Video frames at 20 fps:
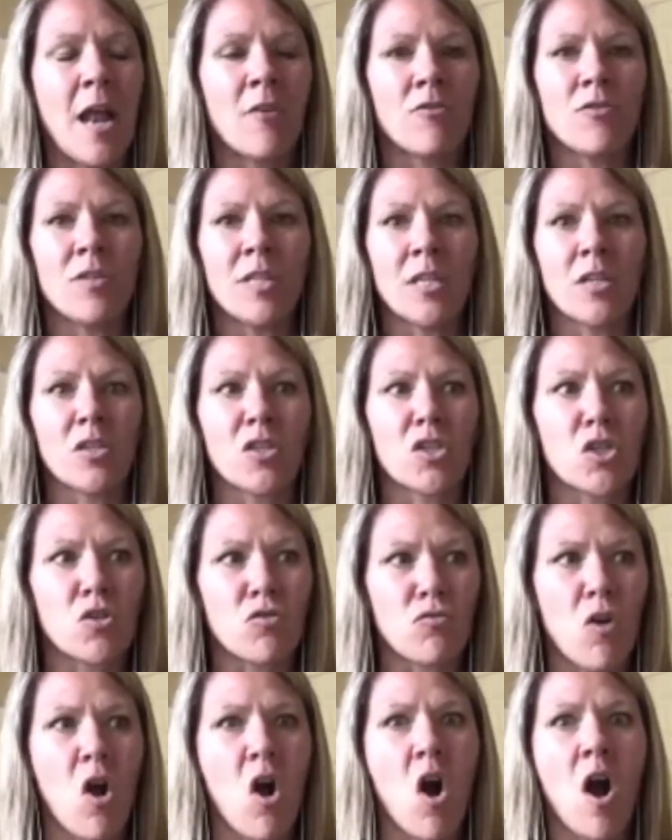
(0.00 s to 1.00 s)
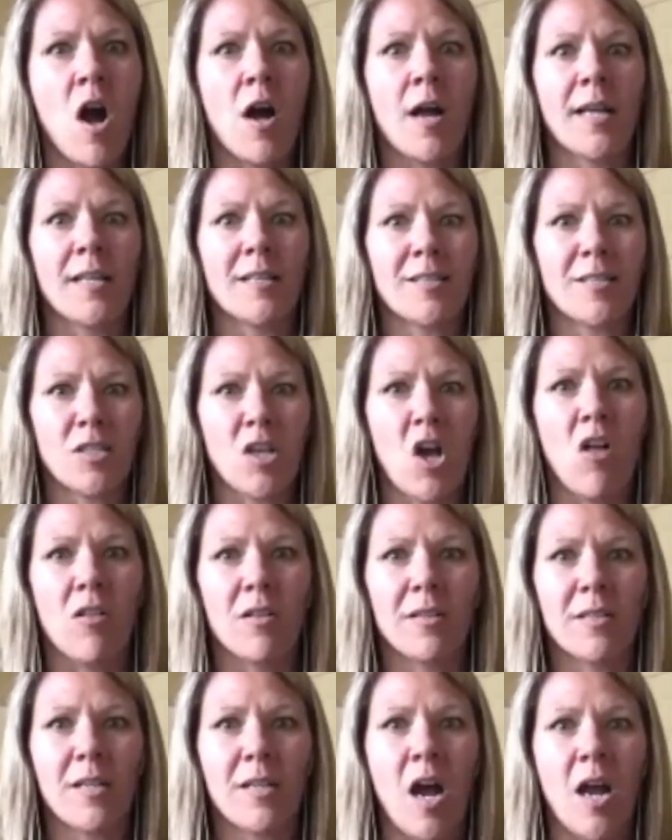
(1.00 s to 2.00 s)
energy is strong and
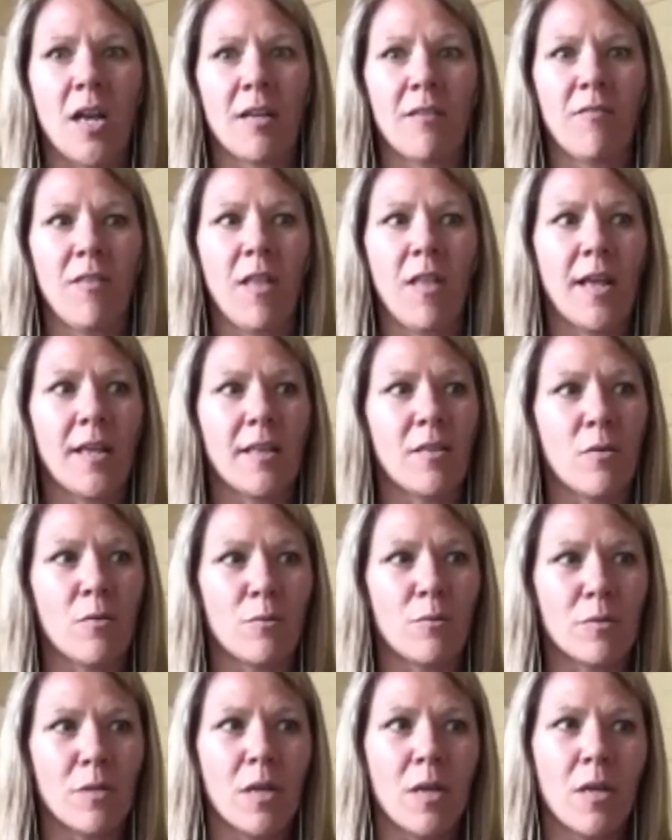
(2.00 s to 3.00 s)
solid, kind of like those,